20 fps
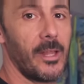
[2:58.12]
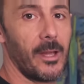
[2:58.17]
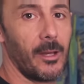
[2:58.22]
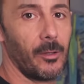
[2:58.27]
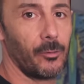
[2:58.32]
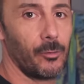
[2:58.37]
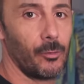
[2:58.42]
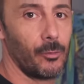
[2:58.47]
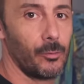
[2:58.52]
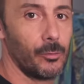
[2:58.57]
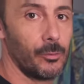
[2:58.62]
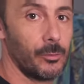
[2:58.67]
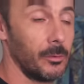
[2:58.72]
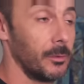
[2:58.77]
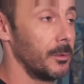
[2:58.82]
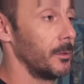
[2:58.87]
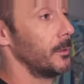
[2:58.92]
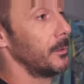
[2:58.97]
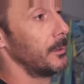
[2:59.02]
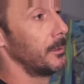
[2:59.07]
now to do
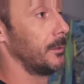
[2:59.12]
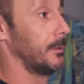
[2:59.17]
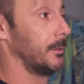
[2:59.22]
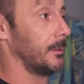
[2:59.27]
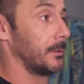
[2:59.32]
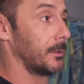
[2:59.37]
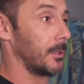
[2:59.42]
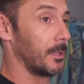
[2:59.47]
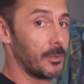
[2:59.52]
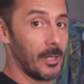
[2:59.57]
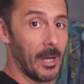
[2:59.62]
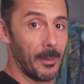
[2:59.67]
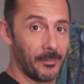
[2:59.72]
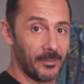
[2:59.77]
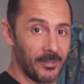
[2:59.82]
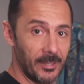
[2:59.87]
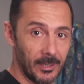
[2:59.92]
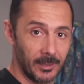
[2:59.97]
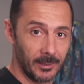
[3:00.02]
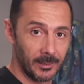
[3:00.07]

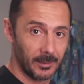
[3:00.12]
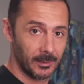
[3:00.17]
crêpes.